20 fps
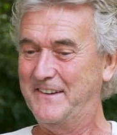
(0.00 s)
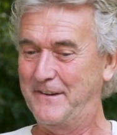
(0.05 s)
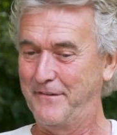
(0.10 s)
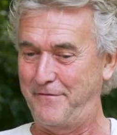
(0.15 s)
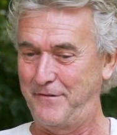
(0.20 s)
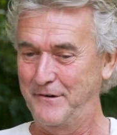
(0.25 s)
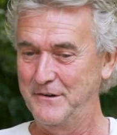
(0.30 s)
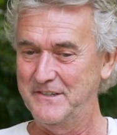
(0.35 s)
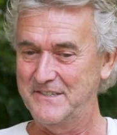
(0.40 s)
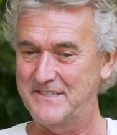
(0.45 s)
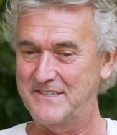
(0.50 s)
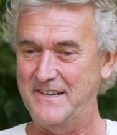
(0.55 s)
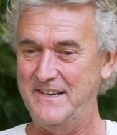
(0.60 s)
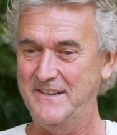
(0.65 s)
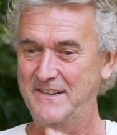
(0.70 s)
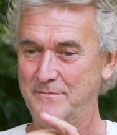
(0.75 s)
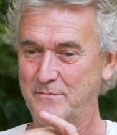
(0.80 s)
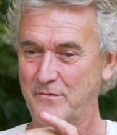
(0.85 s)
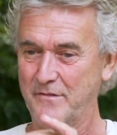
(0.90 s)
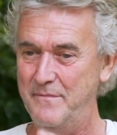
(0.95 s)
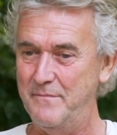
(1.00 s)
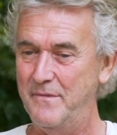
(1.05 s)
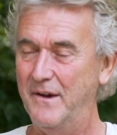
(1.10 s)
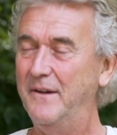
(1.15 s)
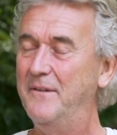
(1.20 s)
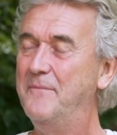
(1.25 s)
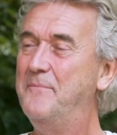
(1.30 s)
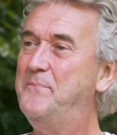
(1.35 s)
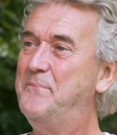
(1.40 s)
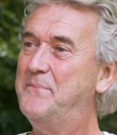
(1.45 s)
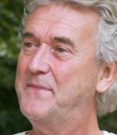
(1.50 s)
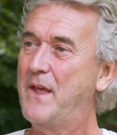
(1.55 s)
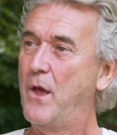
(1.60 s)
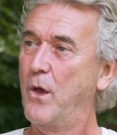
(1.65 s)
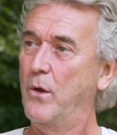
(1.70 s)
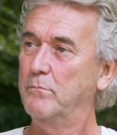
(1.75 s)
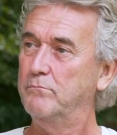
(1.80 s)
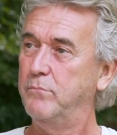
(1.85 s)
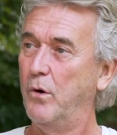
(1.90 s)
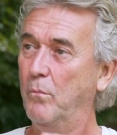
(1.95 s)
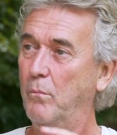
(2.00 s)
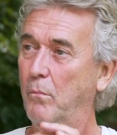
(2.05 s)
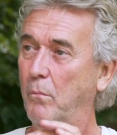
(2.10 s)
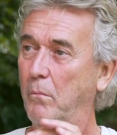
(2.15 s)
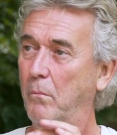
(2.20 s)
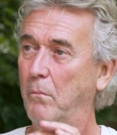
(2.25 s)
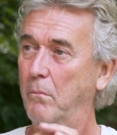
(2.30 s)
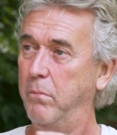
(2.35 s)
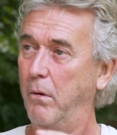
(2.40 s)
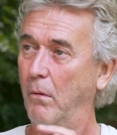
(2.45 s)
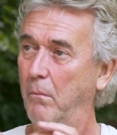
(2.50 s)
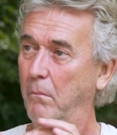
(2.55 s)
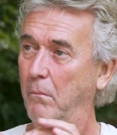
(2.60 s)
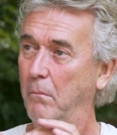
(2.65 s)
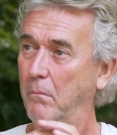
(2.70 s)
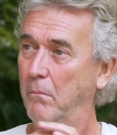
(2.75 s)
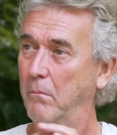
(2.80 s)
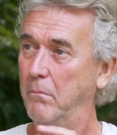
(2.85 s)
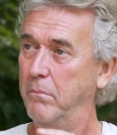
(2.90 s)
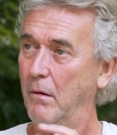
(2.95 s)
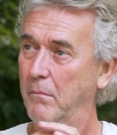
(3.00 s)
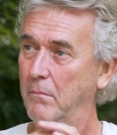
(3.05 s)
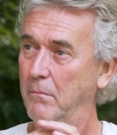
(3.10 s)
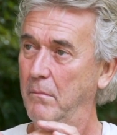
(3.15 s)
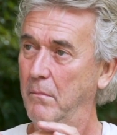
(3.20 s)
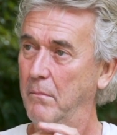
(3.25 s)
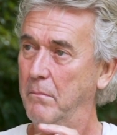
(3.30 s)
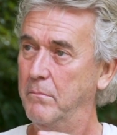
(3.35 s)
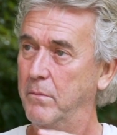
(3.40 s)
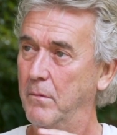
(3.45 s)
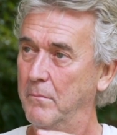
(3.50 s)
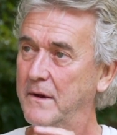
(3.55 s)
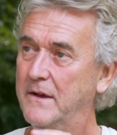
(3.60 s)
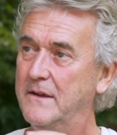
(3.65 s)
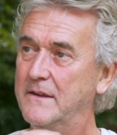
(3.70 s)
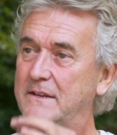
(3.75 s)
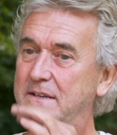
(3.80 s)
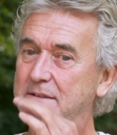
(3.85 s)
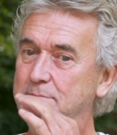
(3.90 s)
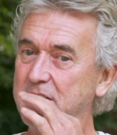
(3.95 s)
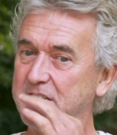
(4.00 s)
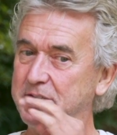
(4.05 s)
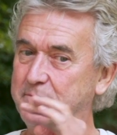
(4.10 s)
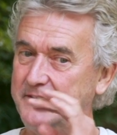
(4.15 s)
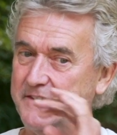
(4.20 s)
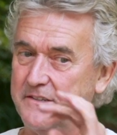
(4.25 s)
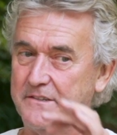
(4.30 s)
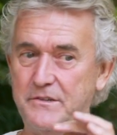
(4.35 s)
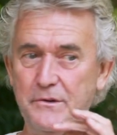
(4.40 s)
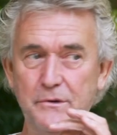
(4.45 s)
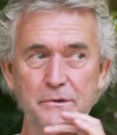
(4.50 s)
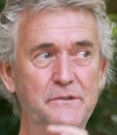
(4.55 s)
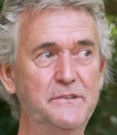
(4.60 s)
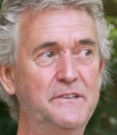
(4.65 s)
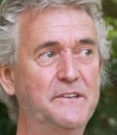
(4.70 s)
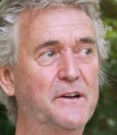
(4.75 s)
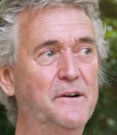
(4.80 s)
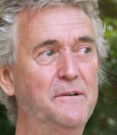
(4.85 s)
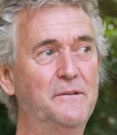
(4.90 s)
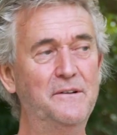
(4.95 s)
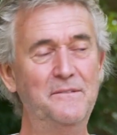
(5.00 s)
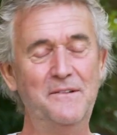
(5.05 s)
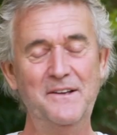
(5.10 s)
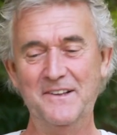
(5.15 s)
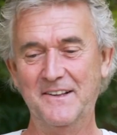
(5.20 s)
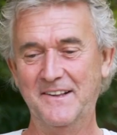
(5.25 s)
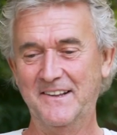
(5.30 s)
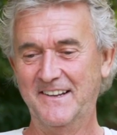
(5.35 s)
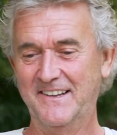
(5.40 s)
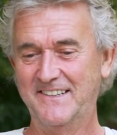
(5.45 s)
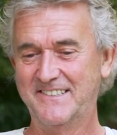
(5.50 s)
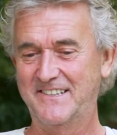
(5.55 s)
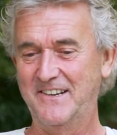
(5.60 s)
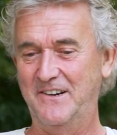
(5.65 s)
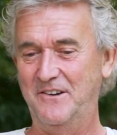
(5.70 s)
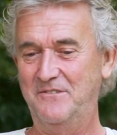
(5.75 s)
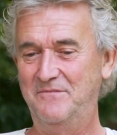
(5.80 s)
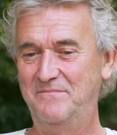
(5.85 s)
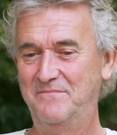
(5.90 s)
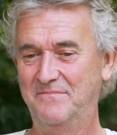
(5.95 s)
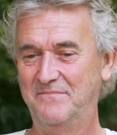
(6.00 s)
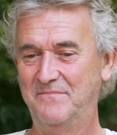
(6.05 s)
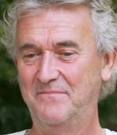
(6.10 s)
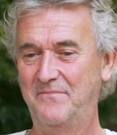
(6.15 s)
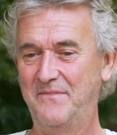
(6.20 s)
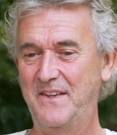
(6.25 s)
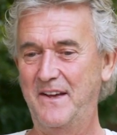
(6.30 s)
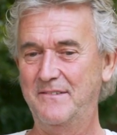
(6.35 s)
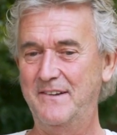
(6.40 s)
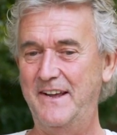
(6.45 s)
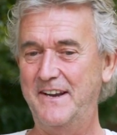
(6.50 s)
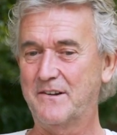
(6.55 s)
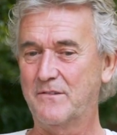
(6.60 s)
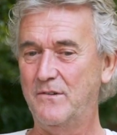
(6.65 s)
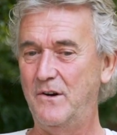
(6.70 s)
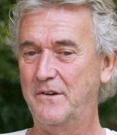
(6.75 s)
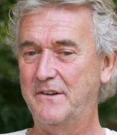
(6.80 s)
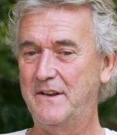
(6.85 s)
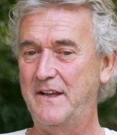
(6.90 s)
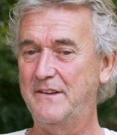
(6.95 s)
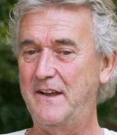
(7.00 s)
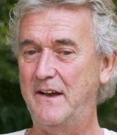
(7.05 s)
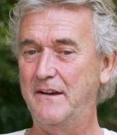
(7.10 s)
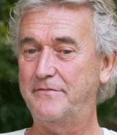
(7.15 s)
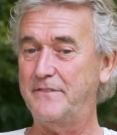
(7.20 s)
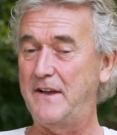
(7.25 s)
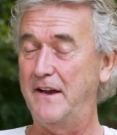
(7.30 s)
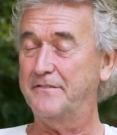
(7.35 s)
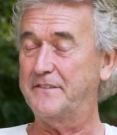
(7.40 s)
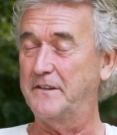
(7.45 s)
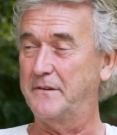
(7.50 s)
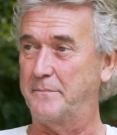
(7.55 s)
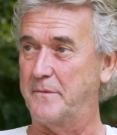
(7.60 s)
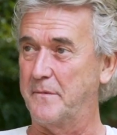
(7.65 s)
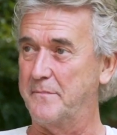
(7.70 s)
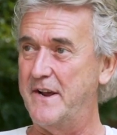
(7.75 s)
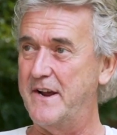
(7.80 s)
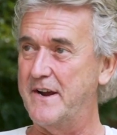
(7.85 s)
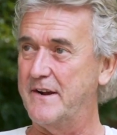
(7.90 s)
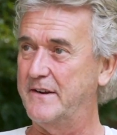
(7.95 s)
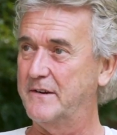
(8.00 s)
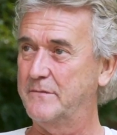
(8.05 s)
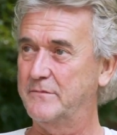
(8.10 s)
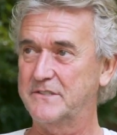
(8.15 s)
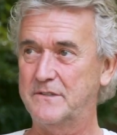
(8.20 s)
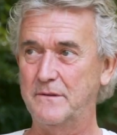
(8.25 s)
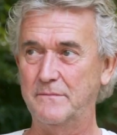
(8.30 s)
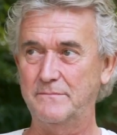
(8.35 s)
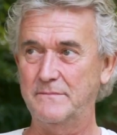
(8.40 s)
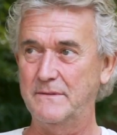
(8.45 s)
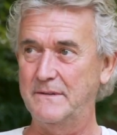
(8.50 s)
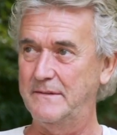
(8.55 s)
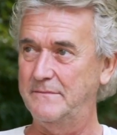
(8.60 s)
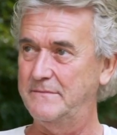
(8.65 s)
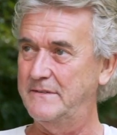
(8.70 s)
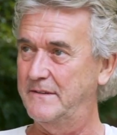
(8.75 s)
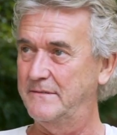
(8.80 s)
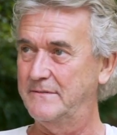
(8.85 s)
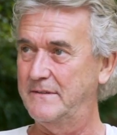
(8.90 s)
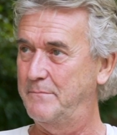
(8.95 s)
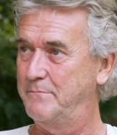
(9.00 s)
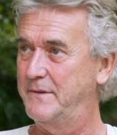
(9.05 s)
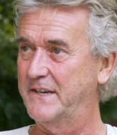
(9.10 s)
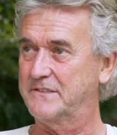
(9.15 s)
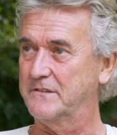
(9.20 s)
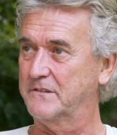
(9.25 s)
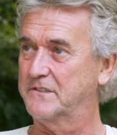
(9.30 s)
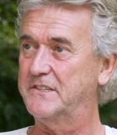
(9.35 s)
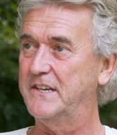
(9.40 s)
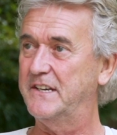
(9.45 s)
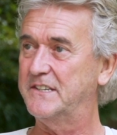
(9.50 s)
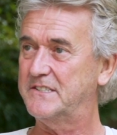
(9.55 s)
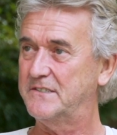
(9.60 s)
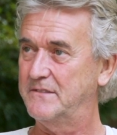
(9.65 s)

The flutes and the marimba, boom, boom, boom, boom. It must be in tune, you know. So. Later on, and after the premiere, it was a big success.